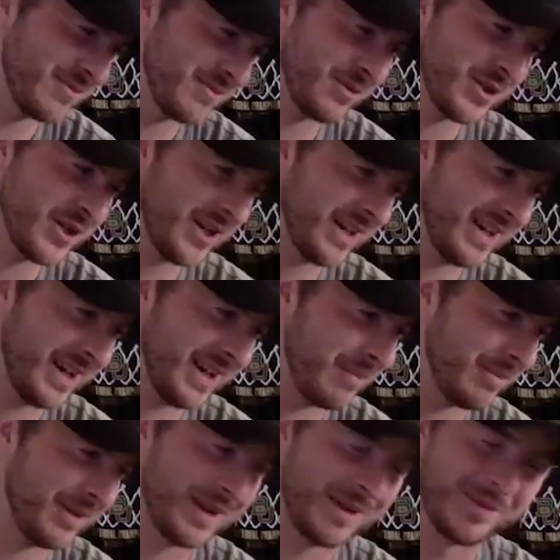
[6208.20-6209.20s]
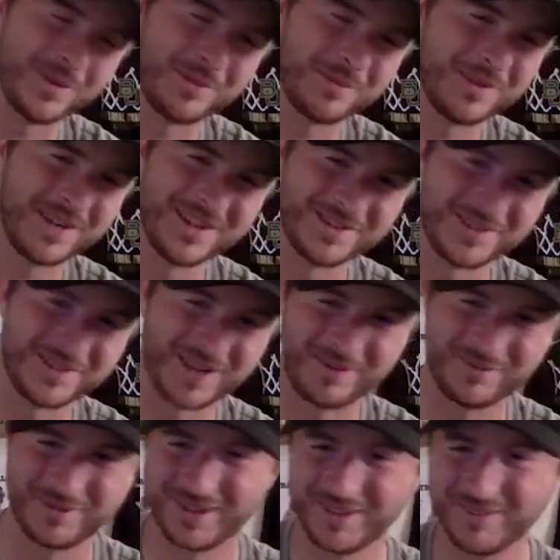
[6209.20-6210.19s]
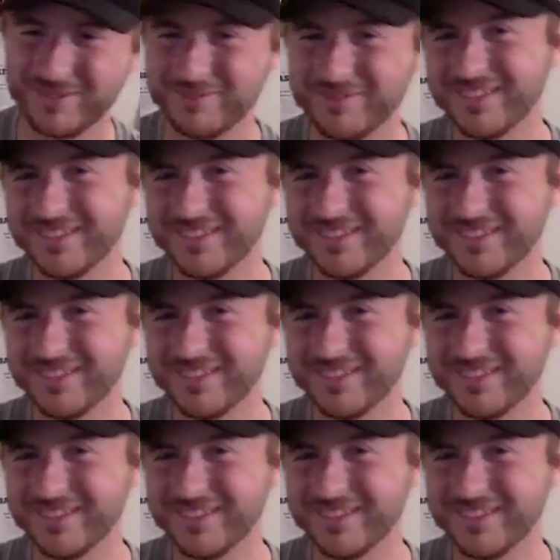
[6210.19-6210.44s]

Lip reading: which I can't blame them. I do not blame them.